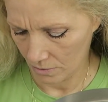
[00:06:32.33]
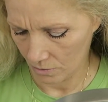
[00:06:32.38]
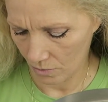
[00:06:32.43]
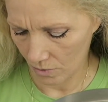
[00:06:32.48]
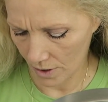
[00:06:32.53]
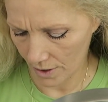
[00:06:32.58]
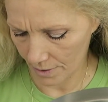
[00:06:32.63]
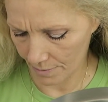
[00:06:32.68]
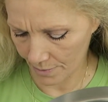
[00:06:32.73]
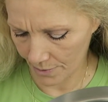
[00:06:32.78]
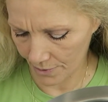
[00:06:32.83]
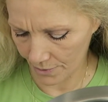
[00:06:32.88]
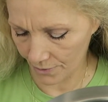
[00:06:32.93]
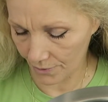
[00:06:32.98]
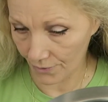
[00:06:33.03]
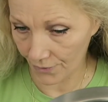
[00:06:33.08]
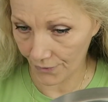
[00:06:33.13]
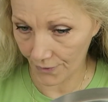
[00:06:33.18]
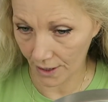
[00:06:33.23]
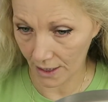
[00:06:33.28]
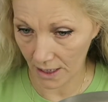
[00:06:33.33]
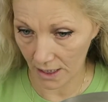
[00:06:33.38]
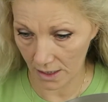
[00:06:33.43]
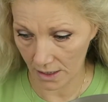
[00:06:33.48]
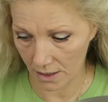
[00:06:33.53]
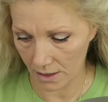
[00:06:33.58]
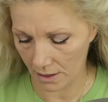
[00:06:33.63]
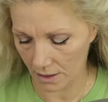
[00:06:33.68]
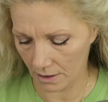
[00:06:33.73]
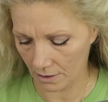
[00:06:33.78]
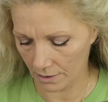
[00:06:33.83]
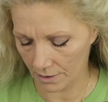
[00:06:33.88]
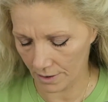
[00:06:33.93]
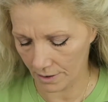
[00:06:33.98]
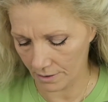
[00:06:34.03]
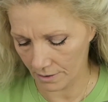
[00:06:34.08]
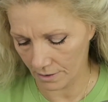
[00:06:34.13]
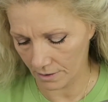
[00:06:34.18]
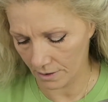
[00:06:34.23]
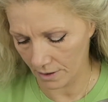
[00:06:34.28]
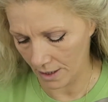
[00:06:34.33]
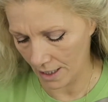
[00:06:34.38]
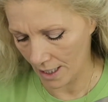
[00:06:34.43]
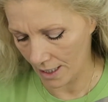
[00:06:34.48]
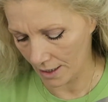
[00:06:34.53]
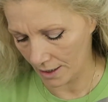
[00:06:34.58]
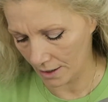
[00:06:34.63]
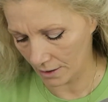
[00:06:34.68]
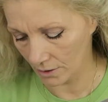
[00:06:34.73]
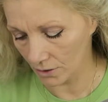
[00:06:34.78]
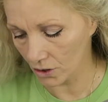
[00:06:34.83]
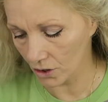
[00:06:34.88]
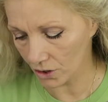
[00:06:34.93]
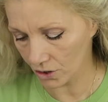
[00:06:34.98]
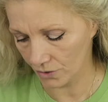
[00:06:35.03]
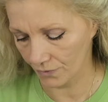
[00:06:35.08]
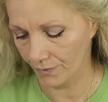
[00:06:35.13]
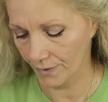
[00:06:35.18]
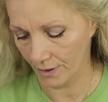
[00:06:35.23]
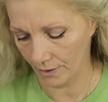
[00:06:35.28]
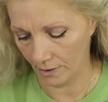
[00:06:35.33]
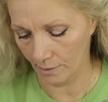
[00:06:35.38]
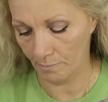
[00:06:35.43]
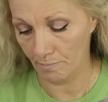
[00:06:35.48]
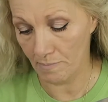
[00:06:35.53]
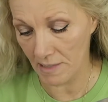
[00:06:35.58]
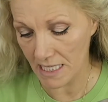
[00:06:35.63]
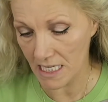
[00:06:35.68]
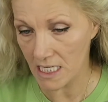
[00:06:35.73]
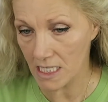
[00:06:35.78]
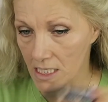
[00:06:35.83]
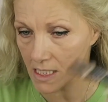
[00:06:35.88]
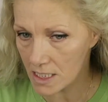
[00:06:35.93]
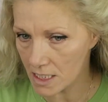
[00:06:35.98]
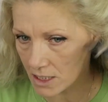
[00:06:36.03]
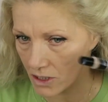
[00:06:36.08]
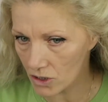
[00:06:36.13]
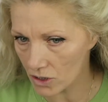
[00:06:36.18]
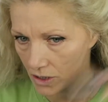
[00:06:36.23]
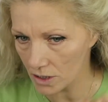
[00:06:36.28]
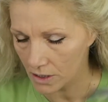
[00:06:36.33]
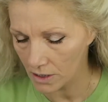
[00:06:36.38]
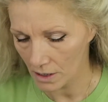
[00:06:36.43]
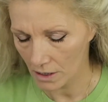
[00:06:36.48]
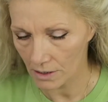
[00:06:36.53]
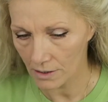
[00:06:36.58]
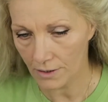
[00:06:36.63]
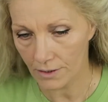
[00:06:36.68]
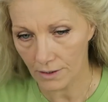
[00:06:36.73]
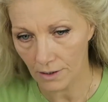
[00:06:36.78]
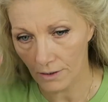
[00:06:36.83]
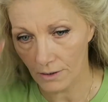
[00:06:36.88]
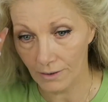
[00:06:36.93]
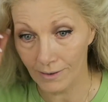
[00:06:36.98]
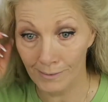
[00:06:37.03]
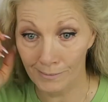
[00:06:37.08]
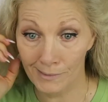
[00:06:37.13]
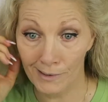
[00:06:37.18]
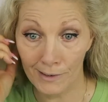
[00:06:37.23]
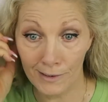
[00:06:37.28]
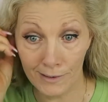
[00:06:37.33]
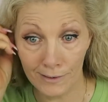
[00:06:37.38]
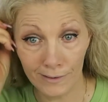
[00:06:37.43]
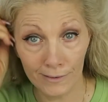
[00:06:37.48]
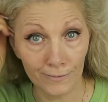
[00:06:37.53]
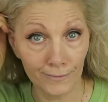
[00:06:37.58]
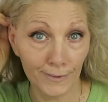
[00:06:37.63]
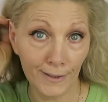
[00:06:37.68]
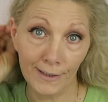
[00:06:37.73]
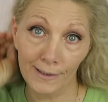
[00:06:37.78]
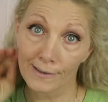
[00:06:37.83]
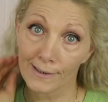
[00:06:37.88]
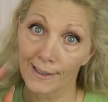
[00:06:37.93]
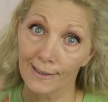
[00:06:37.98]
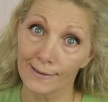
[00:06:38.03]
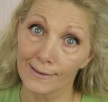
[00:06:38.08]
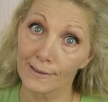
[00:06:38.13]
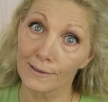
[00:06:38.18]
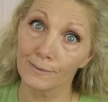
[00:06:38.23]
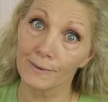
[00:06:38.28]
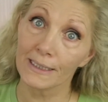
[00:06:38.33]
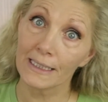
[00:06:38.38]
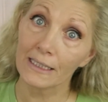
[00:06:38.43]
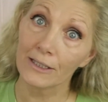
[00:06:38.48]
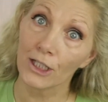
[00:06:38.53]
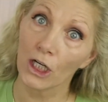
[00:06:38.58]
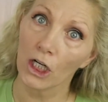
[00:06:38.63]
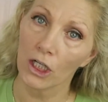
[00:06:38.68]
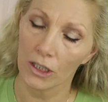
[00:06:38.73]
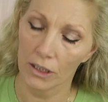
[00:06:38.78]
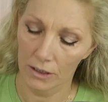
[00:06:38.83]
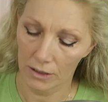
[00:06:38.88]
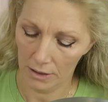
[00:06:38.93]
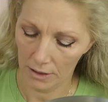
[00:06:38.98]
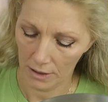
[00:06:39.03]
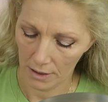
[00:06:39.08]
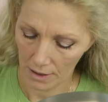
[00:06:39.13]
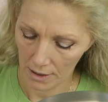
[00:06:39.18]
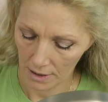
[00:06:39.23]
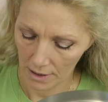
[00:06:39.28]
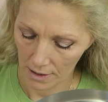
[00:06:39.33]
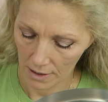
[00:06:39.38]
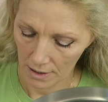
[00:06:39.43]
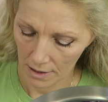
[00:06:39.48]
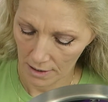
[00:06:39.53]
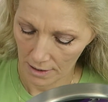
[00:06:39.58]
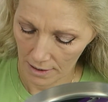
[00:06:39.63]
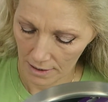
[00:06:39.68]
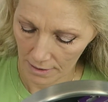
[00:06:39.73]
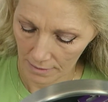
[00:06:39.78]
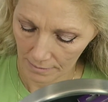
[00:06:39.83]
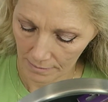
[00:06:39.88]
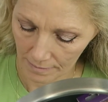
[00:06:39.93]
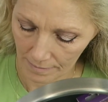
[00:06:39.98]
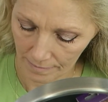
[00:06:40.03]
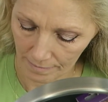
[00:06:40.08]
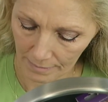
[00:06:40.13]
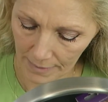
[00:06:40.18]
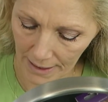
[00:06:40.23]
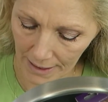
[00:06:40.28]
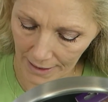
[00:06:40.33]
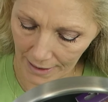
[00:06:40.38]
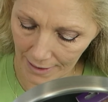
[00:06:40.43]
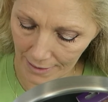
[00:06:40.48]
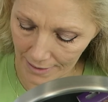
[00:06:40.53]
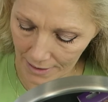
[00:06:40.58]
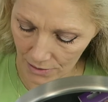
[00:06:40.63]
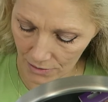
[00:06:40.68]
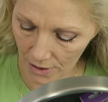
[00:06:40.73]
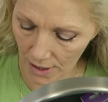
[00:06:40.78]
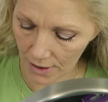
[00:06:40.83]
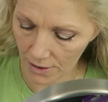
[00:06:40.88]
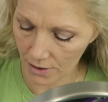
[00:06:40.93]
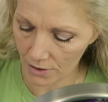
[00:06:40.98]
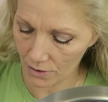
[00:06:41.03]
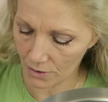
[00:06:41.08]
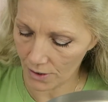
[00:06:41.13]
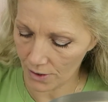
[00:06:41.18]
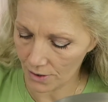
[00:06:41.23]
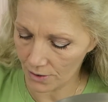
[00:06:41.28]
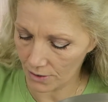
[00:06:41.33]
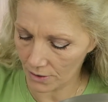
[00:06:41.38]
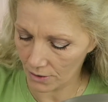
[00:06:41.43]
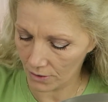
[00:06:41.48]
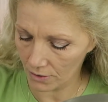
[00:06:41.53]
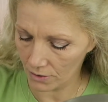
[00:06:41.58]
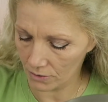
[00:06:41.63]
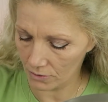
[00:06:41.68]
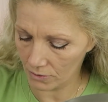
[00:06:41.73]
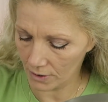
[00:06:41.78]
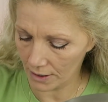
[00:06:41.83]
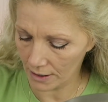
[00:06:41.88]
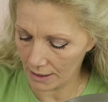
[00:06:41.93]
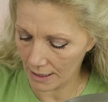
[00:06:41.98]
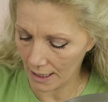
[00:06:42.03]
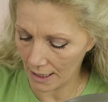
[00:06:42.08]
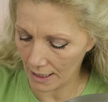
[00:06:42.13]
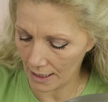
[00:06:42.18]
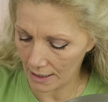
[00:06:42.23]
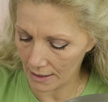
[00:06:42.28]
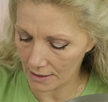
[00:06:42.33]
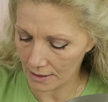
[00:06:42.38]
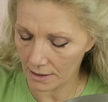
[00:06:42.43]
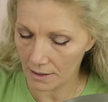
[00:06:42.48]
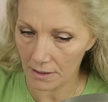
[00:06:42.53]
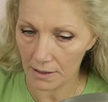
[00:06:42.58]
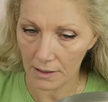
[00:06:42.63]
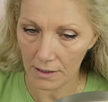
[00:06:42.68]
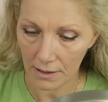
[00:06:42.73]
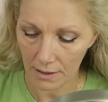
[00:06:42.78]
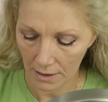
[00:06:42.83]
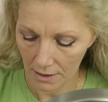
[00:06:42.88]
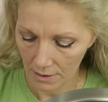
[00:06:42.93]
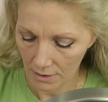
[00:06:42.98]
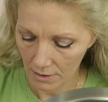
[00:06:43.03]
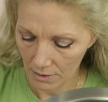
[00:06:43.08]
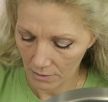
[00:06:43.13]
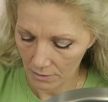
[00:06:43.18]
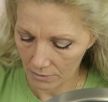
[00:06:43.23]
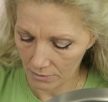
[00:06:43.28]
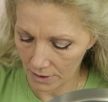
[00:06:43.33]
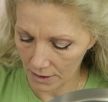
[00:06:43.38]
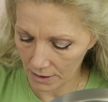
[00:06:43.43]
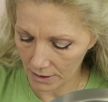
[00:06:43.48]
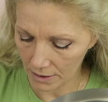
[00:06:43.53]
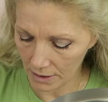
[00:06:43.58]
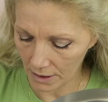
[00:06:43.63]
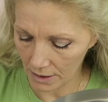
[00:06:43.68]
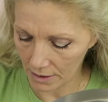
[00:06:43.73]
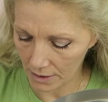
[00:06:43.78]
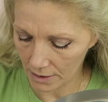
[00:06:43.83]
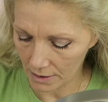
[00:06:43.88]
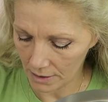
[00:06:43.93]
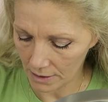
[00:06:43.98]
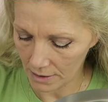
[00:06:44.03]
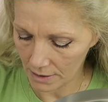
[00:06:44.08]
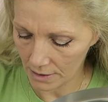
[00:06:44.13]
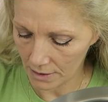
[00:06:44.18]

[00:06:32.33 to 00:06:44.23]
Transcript: Waterproof Concealer. And it looked very peach. So I'm not sure if we're gonna like this one either. But it's drugstore, so you can't really